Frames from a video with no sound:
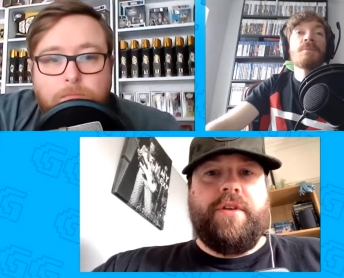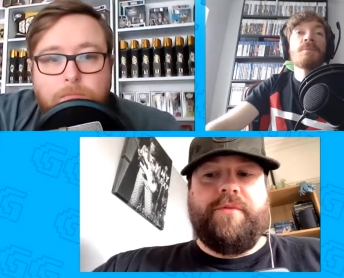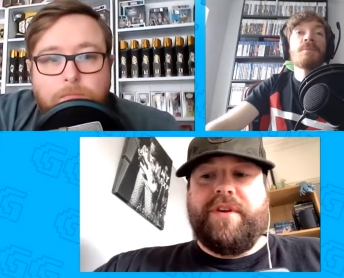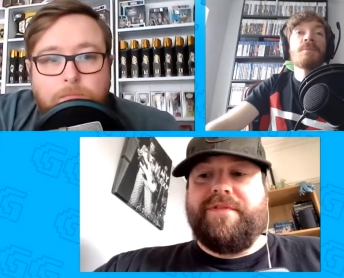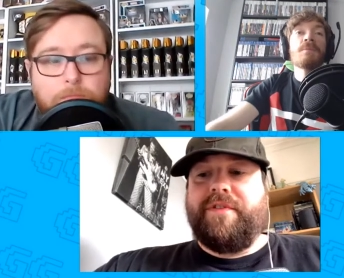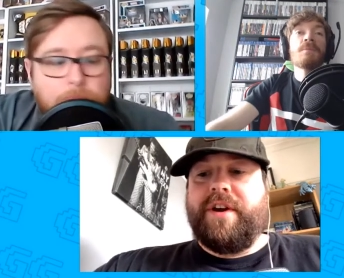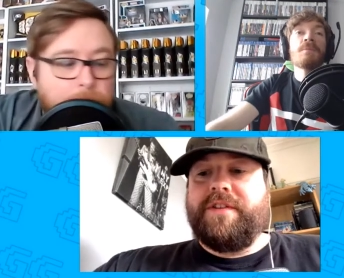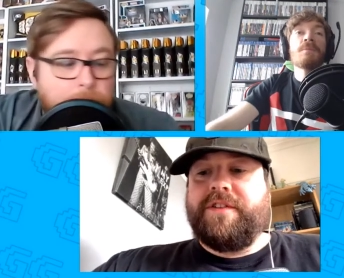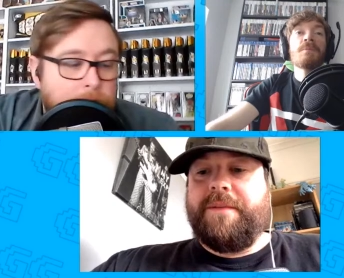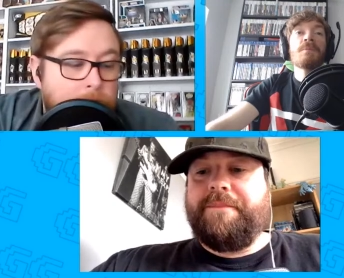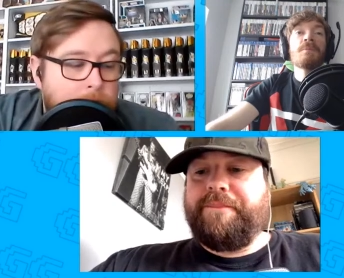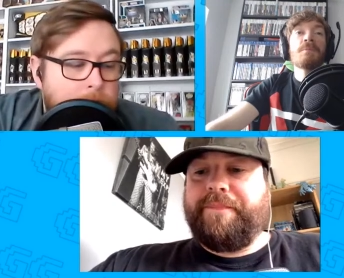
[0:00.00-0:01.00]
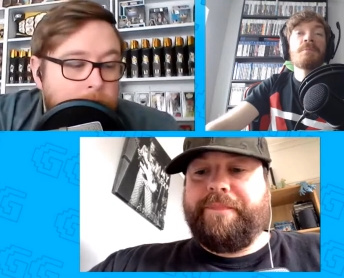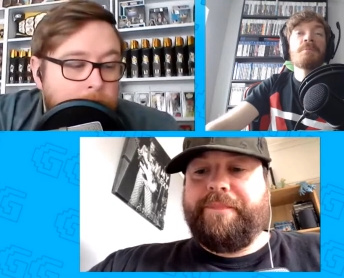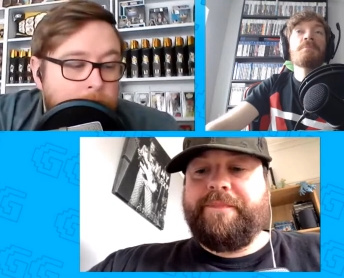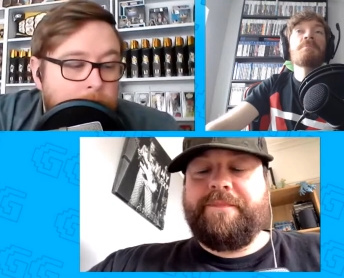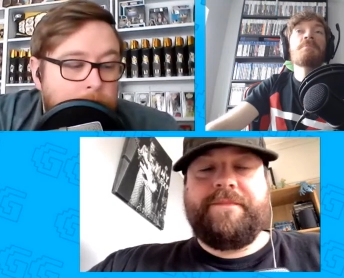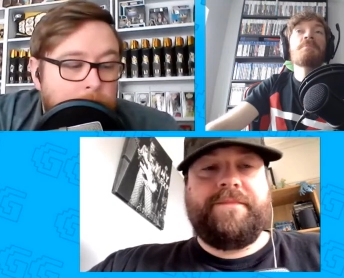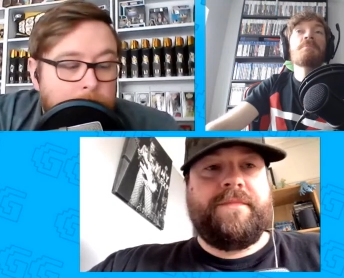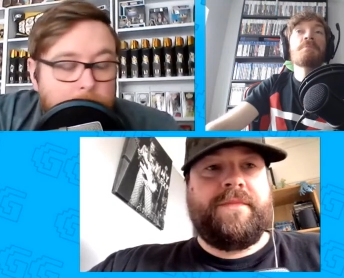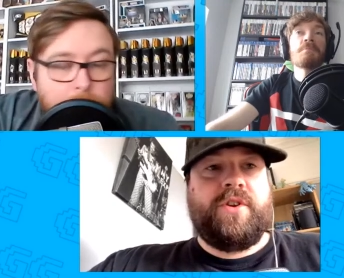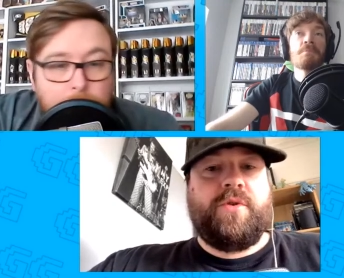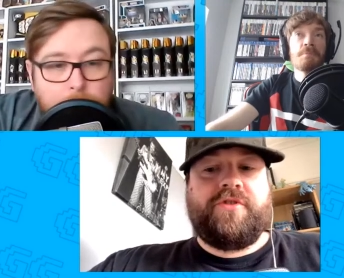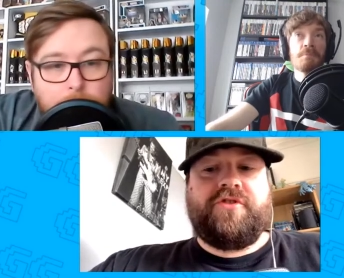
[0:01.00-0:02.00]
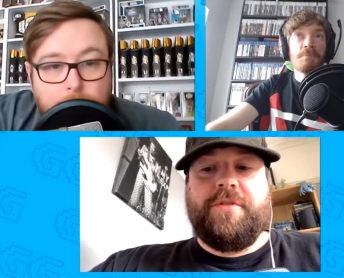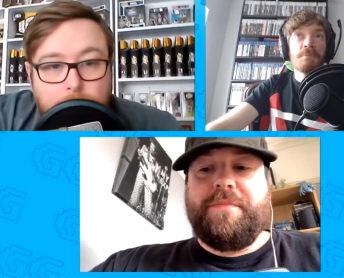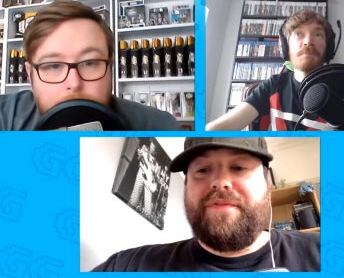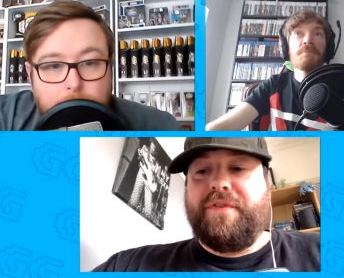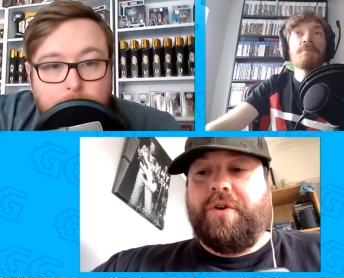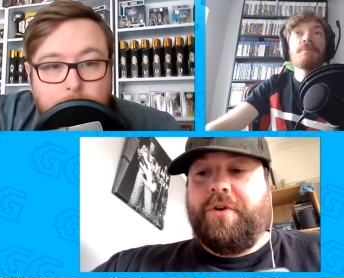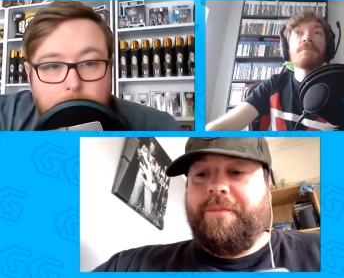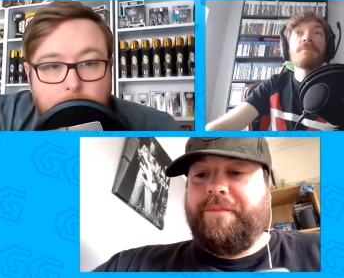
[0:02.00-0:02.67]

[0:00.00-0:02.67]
Speaker 1: and rephrase it. Question number four